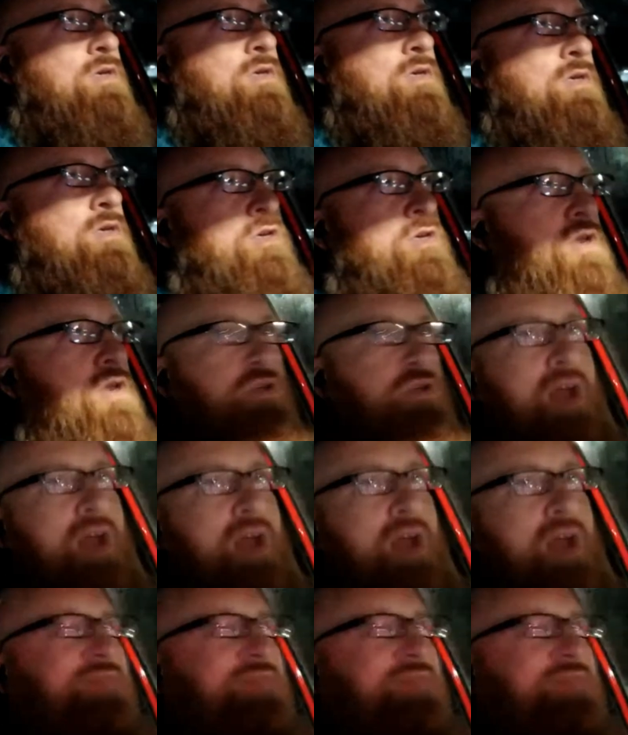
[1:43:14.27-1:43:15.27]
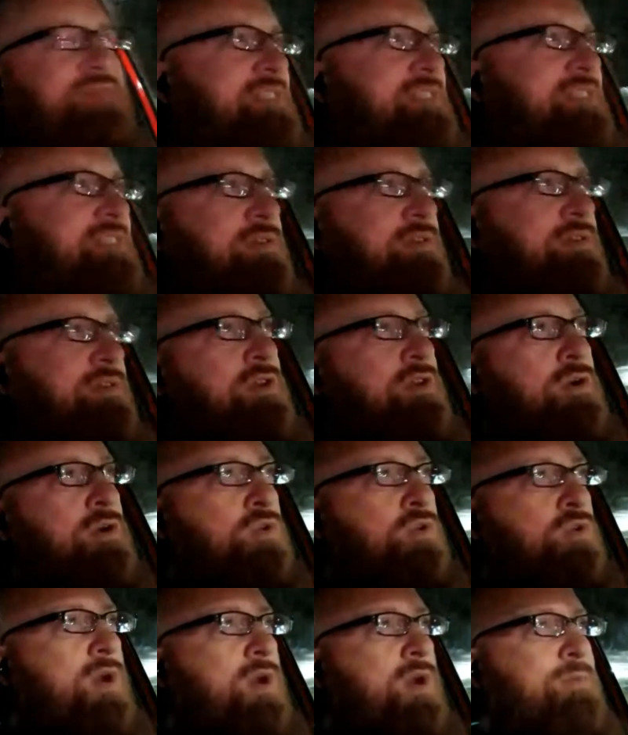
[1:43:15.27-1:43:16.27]
So driver fees,
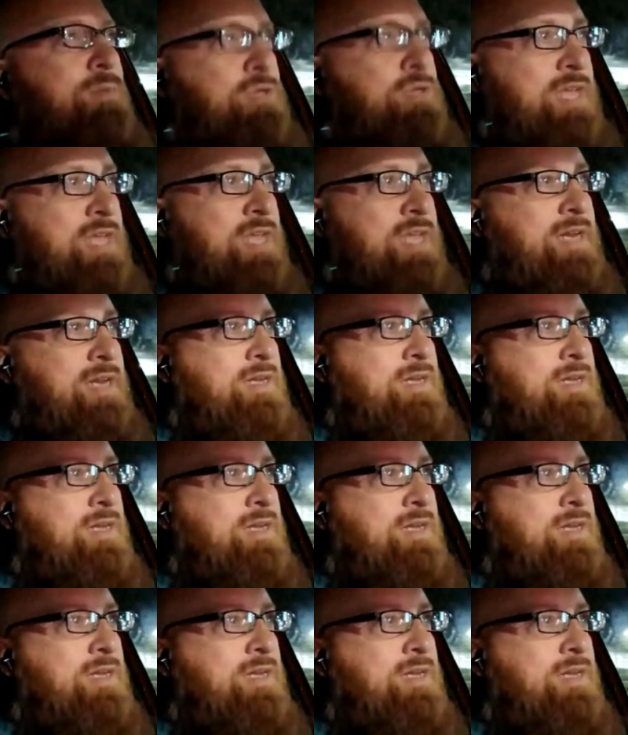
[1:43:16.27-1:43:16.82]
20%.